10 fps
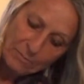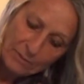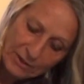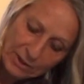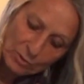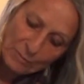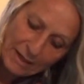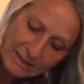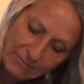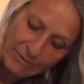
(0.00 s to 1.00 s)
But this will
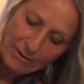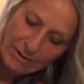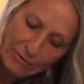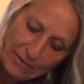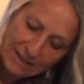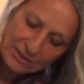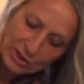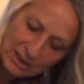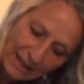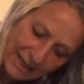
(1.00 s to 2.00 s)
make some very thin
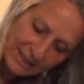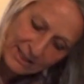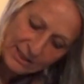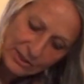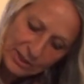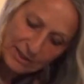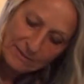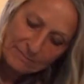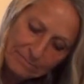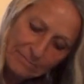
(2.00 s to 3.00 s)
slices.
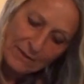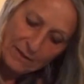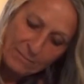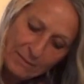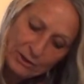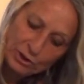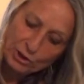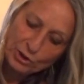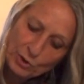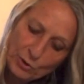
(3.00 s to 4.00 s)
Make
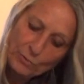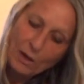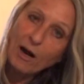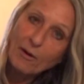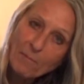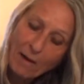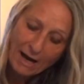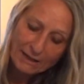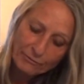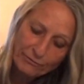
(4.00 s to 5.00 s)
sure you are
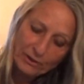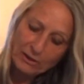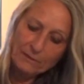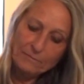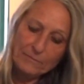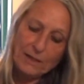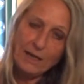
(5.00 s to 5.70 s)
mindful